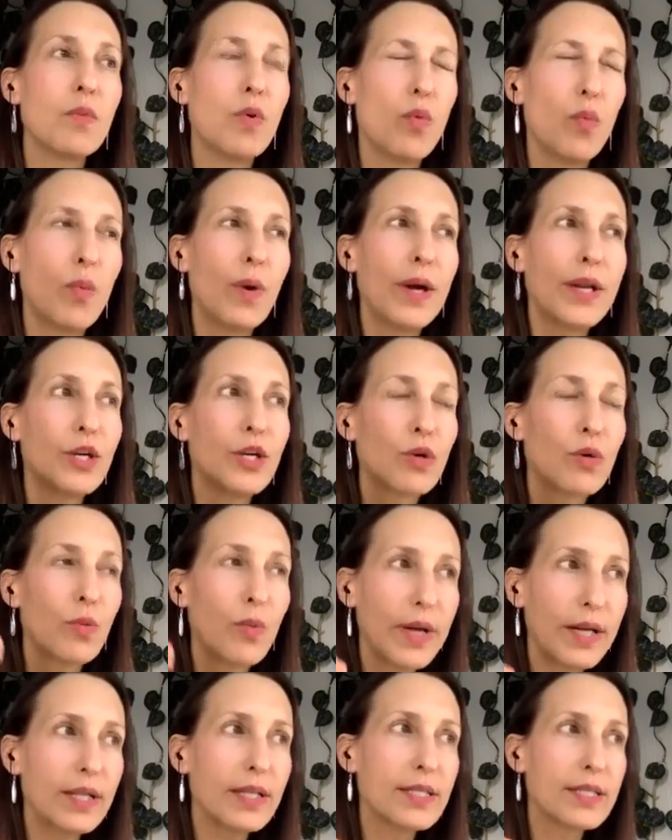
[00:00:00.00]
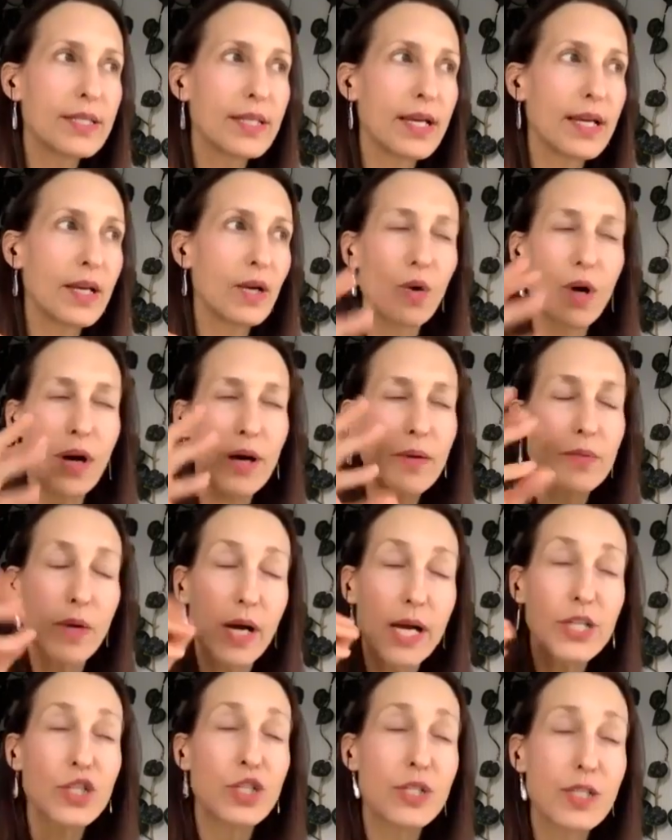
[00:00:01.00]
When you're witnessing, or
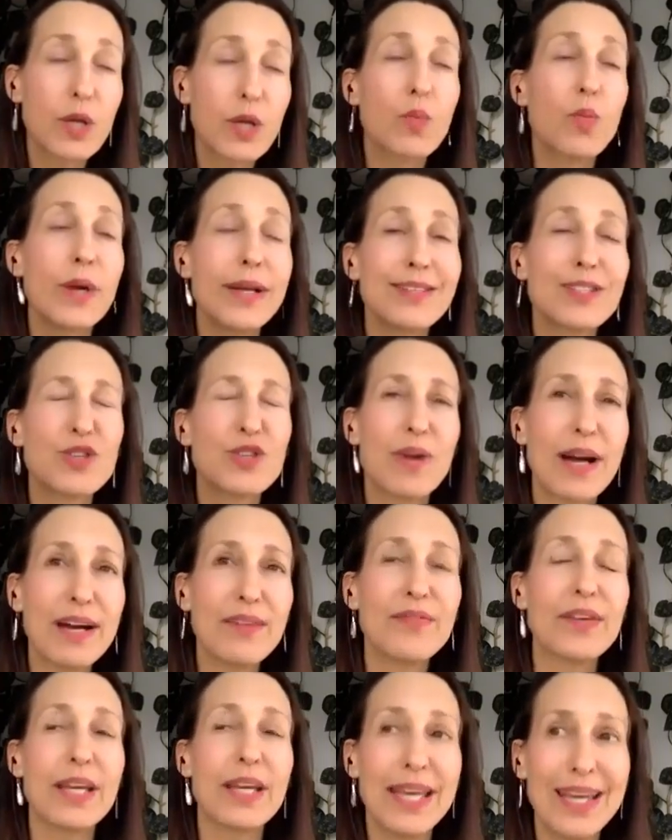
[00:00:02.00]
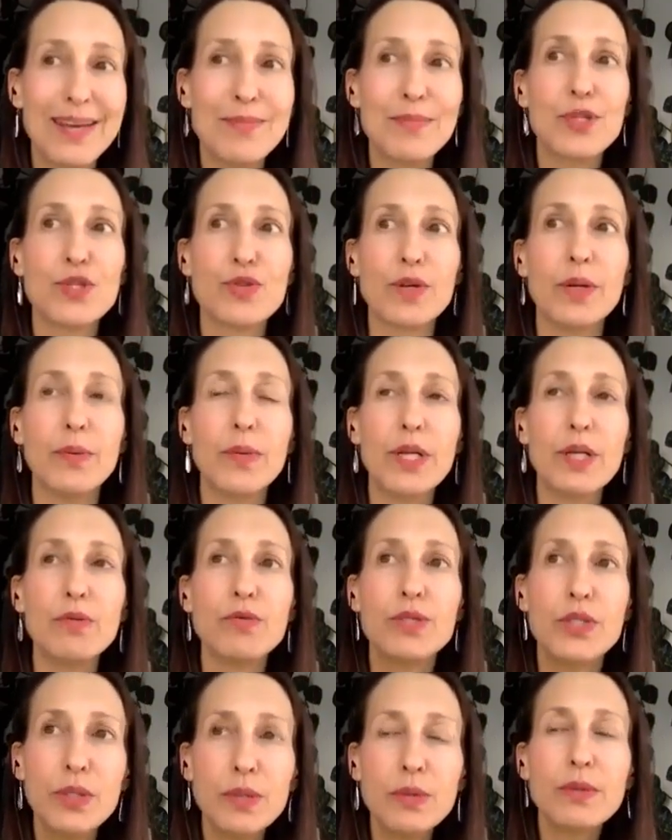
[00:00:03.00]
I should say witness graphic imagery, when you
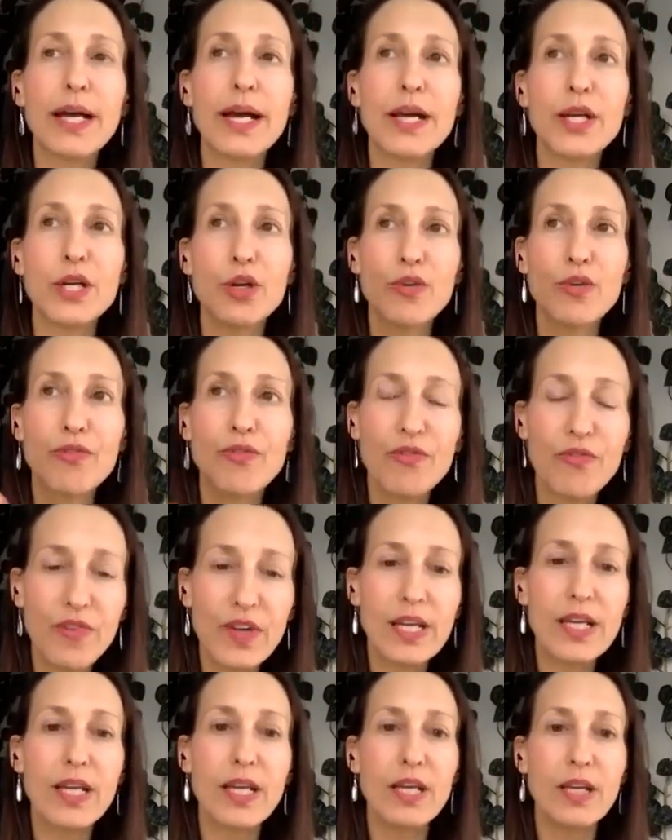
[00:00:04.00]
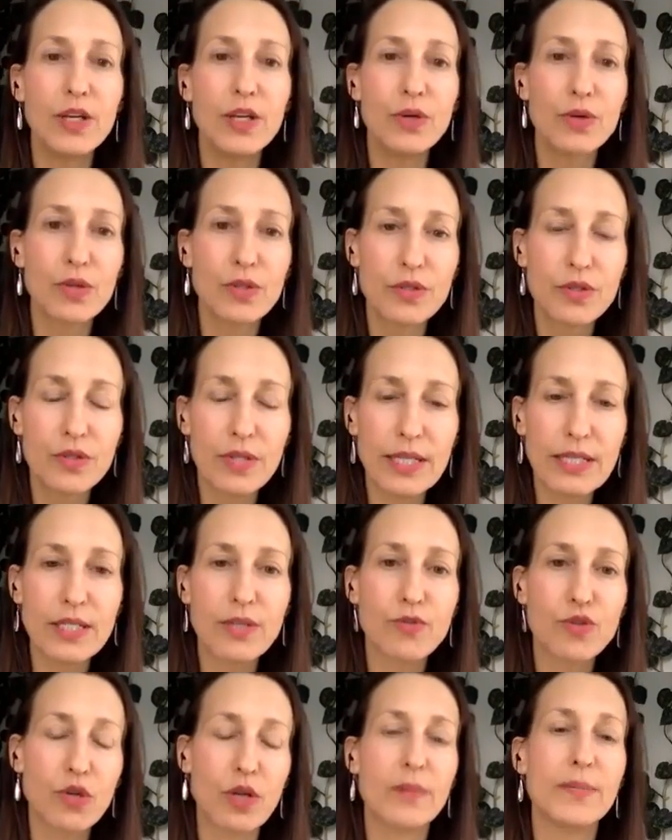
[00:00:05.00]
do that, you're feeding your sense of
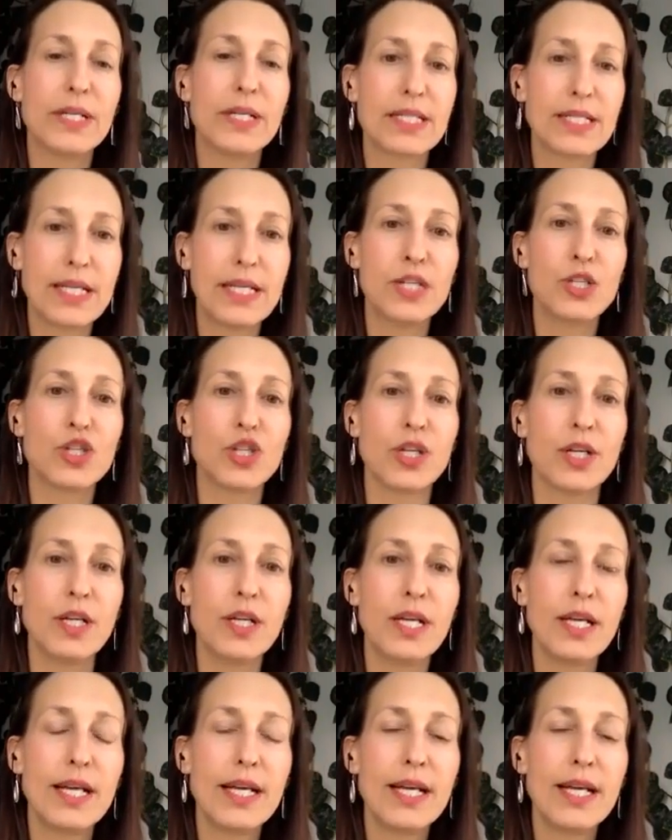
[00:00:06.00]
traumatization,